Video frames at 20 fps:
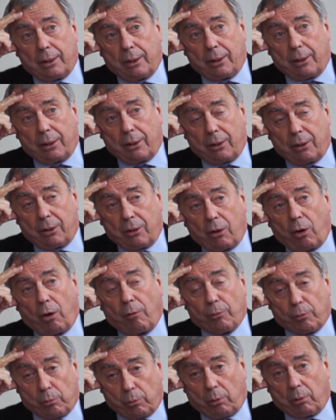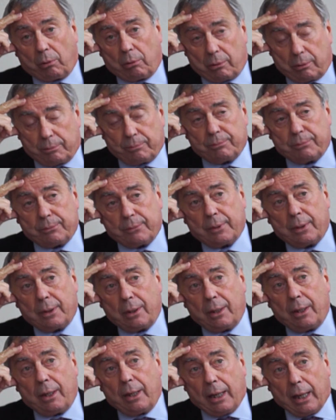overall
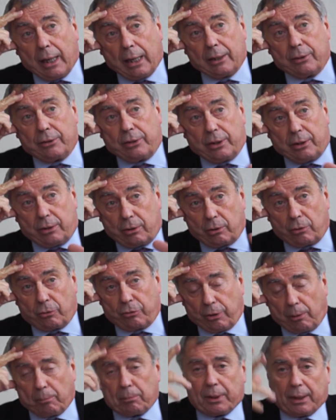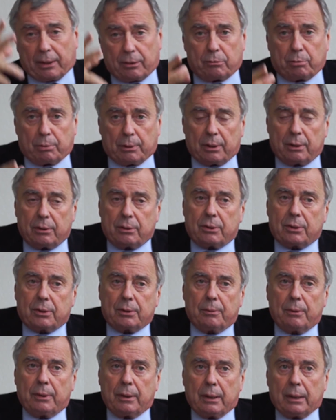and in some
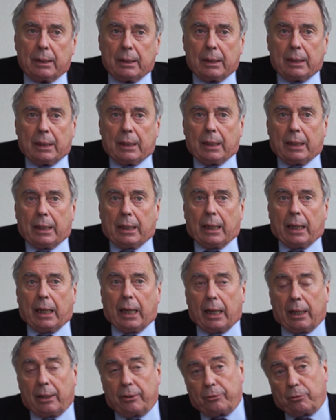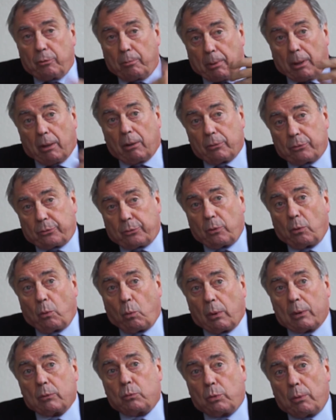countries, and about
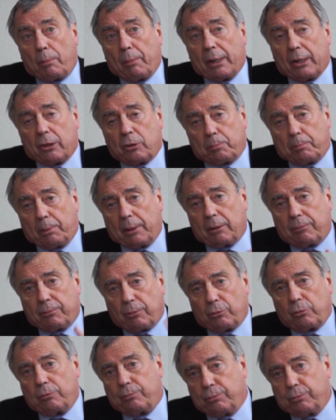what we may expect for